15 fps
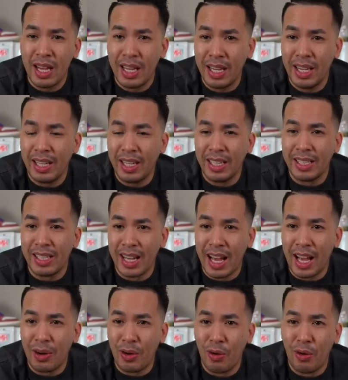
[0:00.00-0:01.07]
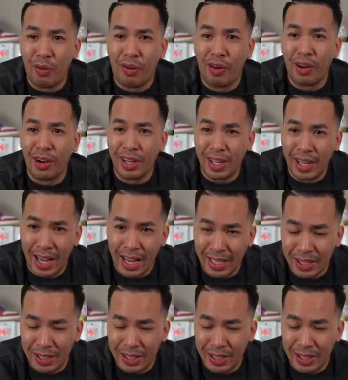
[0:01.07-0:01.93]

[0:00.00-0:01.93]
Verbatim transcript: it is not over yet.